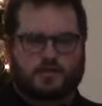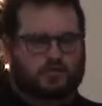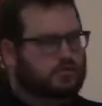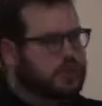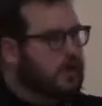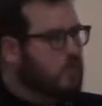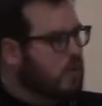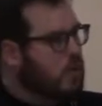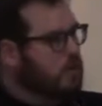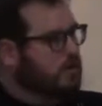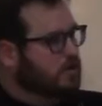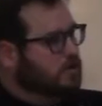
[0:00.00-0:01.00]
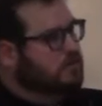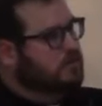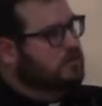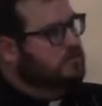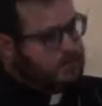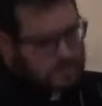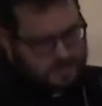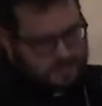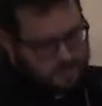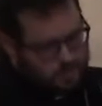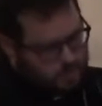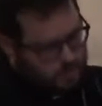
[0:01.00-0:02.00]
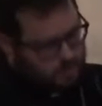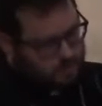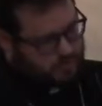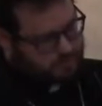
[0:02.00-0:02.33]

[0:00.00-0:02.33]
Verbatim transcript: through that water and that word.